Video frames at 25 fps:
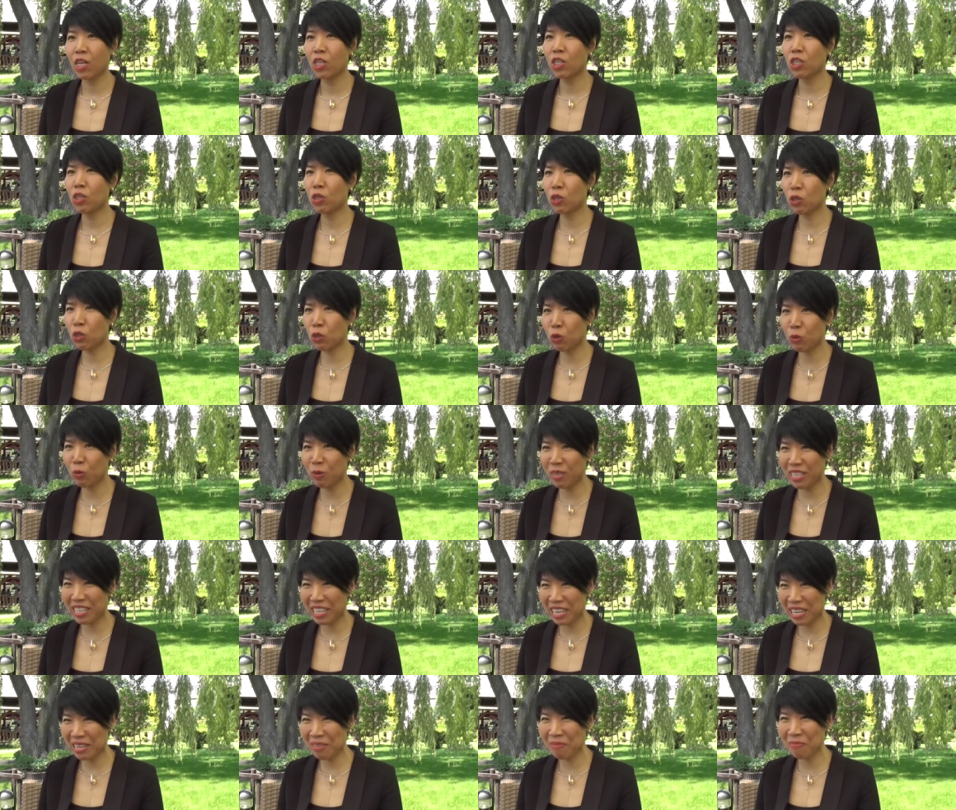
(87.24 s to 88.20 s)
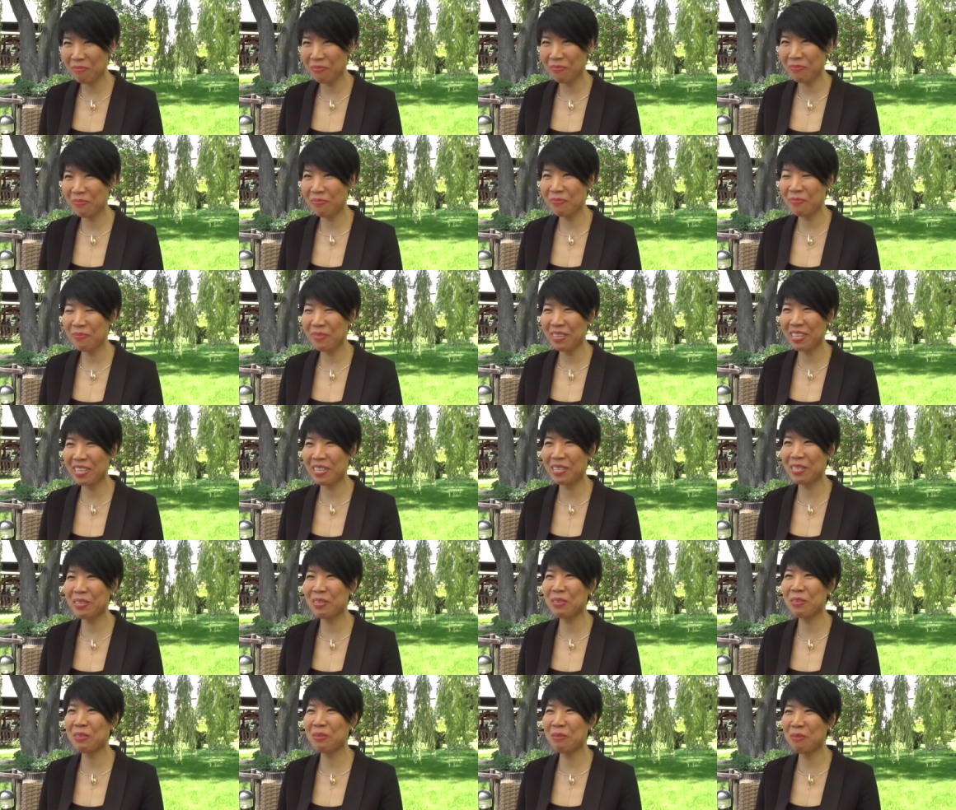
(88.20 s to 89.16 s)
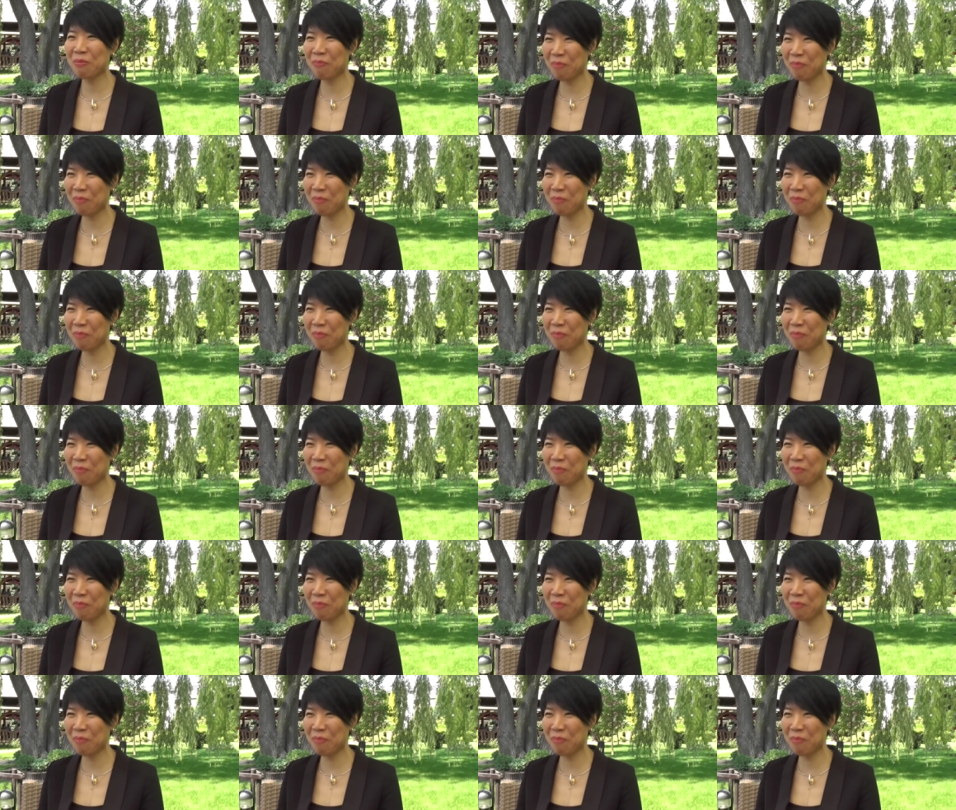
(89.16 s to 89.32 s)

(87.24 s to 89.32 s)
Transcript: social media, because social